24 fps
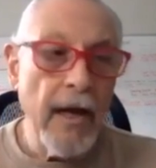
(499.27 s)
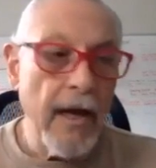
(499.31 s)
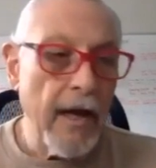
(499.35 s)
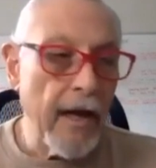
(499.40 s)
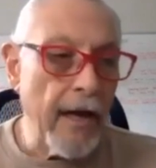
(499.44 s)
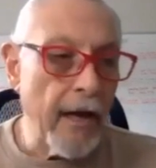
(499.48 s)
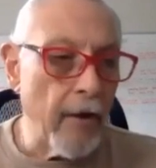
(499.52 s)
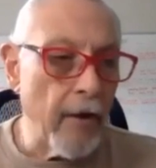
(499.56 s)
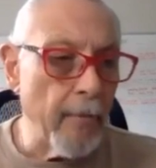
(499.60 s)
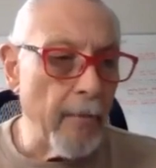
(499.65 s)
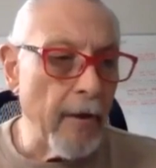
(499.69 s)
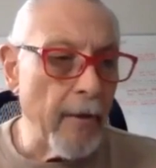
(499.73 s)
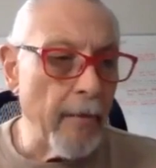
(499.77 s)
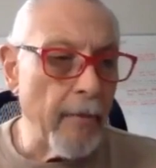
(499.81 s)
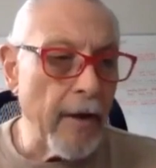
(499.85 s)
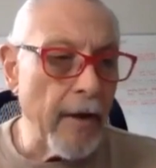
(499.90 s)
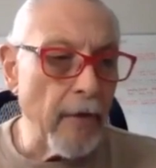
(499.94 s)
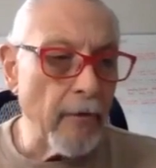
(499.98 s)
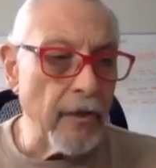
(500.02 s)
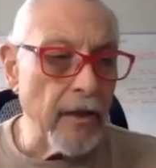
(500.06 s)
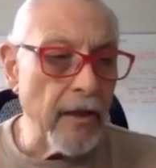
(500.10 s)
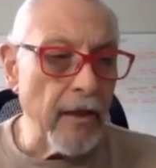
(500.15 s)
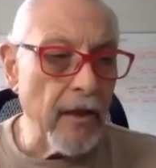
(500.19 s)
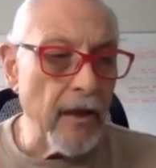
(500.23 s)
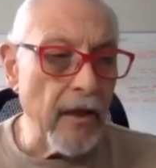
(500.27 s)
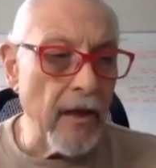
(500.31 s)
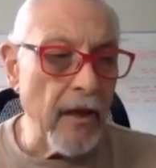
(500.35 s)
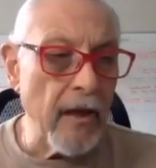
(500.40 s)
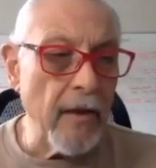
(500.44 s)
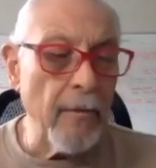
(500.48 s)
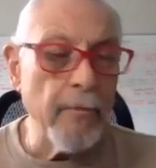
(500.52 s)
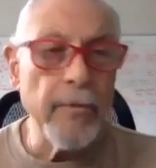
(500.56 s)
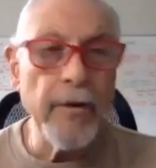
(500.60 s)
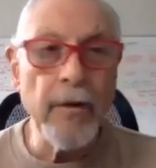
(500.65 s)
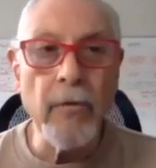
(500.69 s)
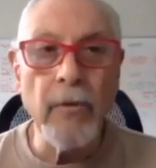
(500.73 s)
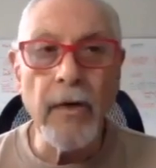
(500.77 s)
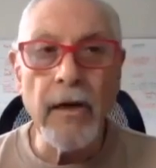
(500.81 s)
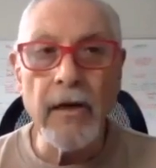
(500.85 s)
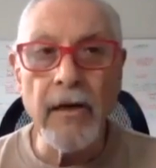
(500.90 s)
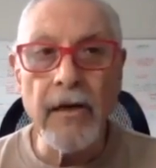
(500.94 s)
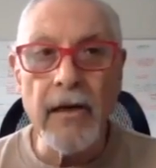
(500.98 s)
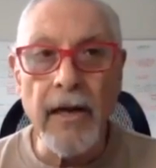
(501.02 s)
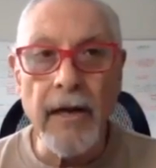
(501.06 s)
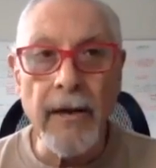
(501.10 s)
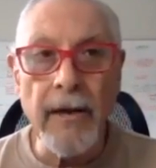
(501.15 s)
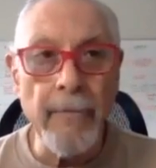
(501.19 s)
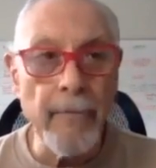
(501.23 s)
I remember I was in Colombia one
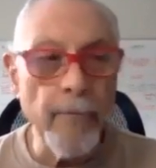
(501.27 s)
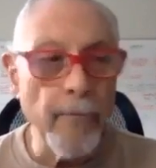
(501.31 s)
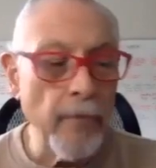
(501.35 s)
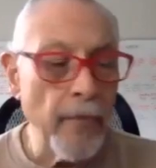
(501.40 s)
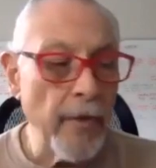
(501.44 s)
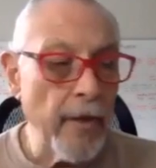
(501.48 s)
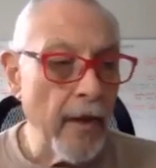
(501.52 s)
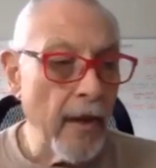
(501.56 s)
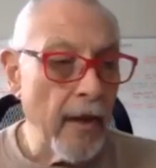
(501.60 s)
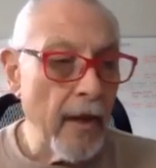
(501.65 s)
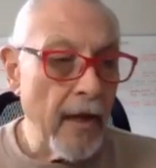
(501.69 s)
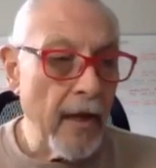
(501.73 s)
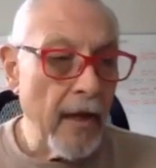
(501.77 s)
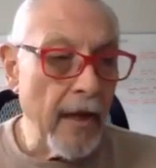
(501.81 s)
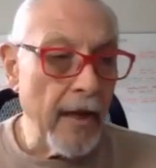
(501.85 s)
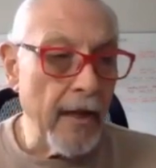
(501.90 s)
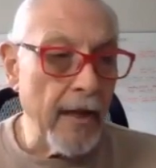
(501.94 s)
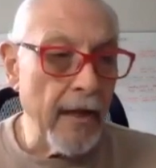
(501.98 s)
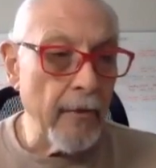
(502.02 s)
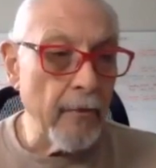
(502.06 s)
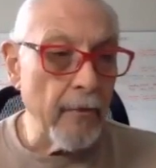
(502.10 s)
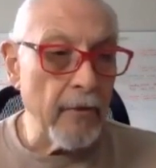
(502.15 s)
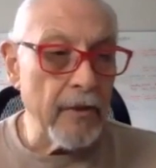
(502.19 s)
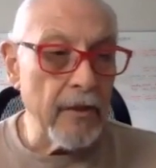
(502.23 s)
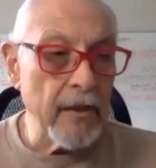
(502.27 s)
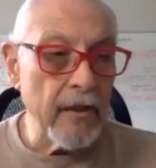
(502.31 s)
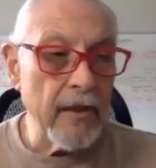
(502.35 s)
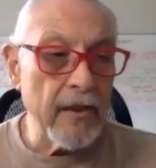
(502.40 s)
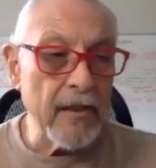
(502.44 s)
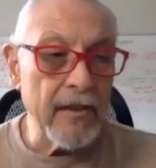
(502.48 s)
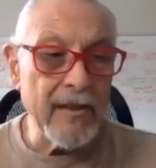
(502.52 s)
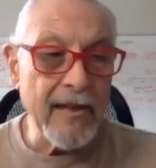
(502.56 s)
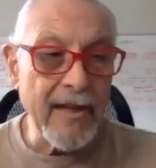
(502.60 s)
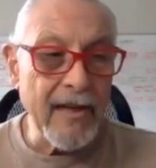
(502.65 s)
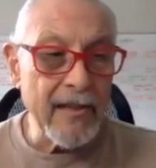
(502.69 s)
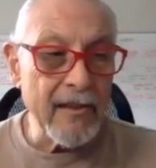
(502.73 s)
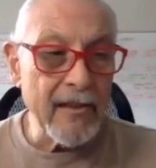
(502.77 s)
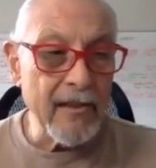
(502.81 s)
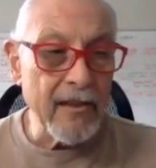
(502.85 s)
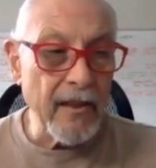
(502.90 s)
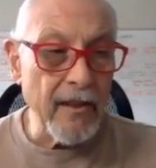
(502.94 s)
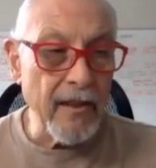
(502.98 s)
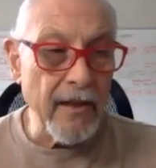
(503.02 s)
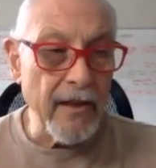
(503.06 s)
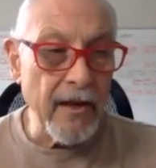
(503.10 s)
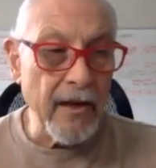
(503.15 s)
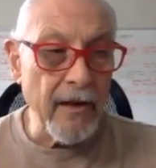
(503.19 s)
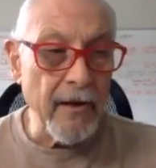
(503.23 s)
time, and there was a disaster
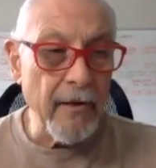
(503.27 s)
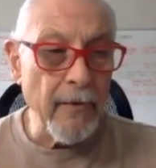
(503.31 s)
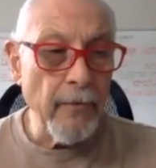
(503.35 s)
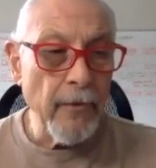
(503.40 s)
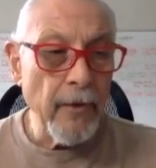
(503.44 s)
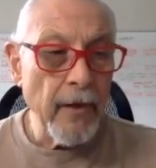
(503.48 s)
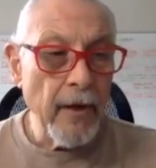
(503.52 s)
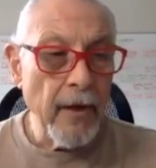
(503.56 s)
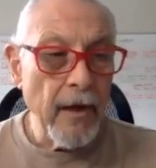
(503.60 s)
there.